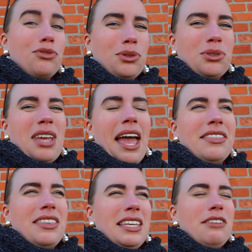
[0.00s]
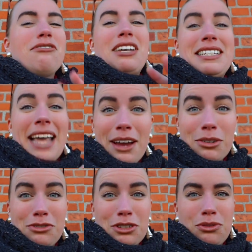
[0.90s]
fuels and the phasing out
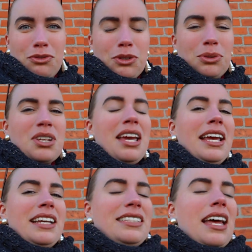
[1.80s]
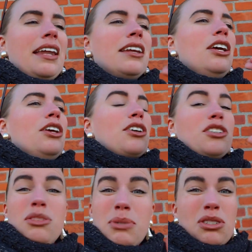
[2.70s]
of fossil fuels is that
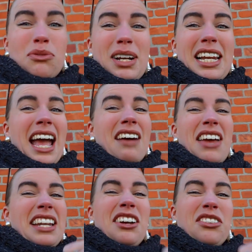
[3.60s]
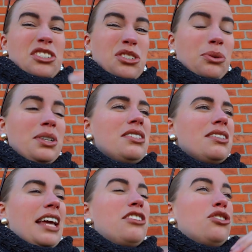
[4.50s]
consumers don't really have any other choice
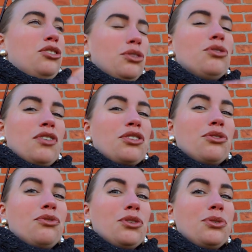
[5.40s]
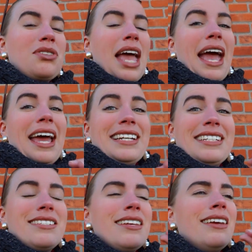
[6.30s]
than to use fossil fuels
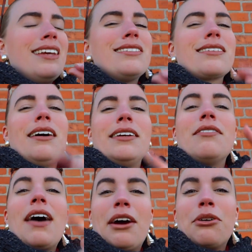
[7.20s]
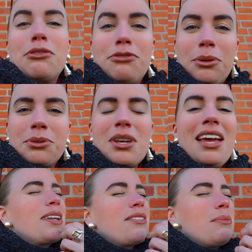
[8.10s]
and it's kind of our fault.
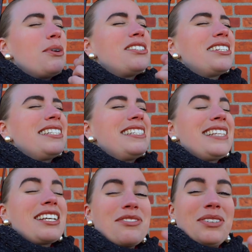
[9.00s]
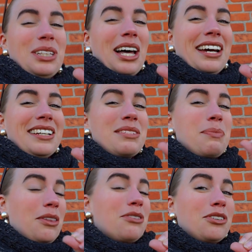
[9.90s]
One of the most successful lies
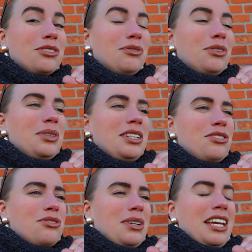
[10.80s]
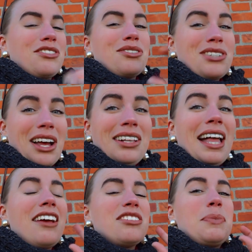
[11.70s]
by the fossil fuel industry and Total
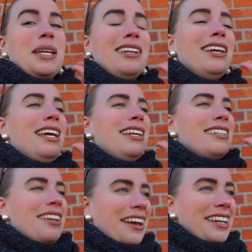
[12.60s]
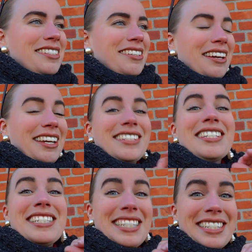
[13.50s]
has been denying science
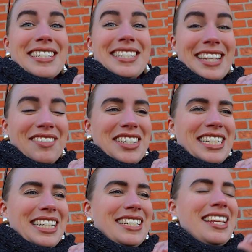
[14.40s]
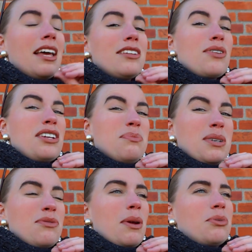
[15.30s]
since the 70s and tried to
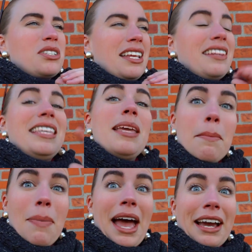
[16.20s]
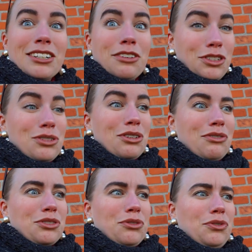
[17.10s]
misrepresent the impact of using
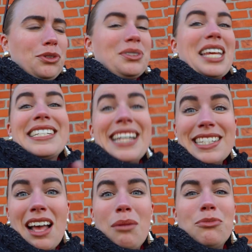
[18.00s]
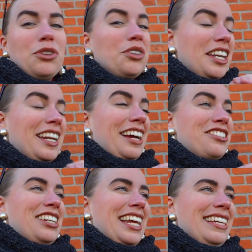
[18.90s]
fossil fuels as less harmful than it
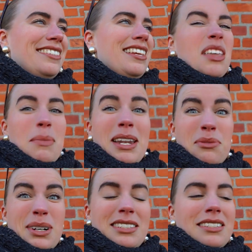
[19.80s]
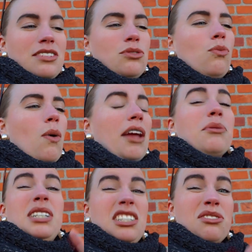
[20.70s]
actually is. There are many reasons as to why
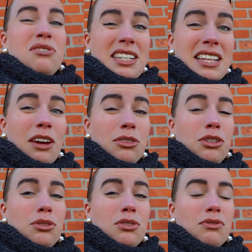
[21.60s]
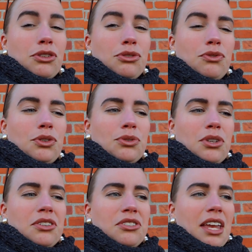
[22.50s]
we need to phase out the use of fossil fuels
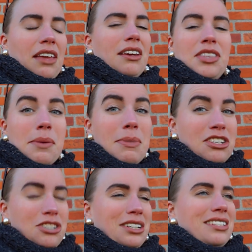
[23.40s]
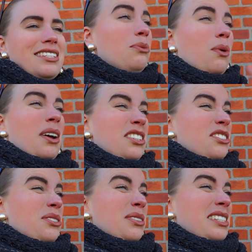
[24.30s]
altogether. The emissions, what it's
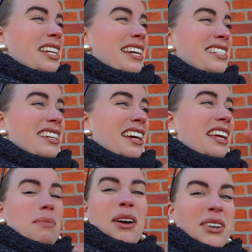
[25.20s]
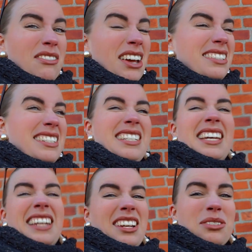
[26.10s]
doing to nature, biodiversity
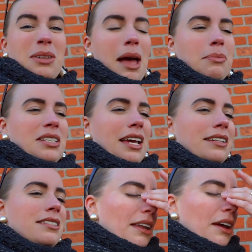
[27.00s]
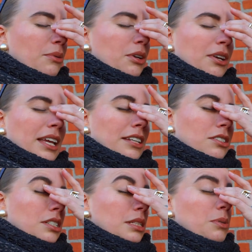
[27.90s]
and natural habitats. Now we're looking into
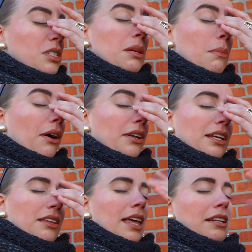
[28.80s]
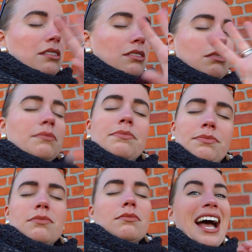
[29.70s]
deep sea mining and that's just
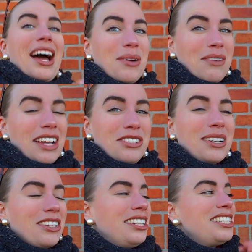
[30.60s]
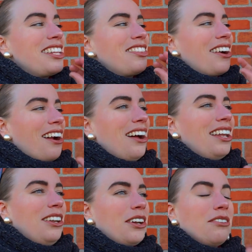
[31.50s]
However, I do acknowledge that there are
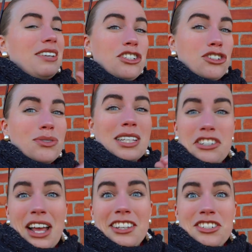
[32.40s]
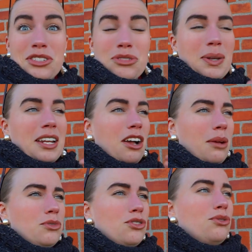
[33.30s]
a lot of issues and challenges when it
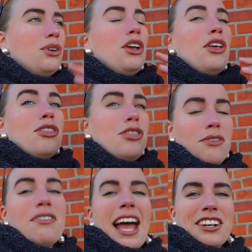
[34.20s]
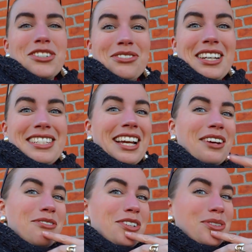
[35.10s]
comes to the actual phasing
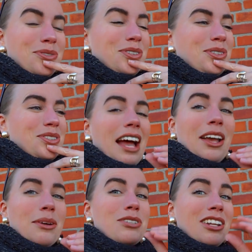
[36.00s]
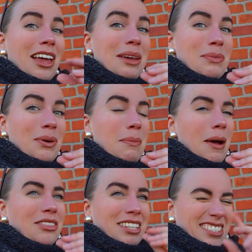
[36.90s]
out of fossil fuels. I hope to learn more
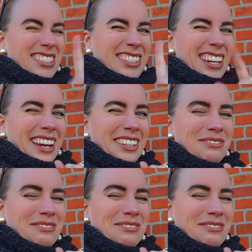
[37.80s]
about this today.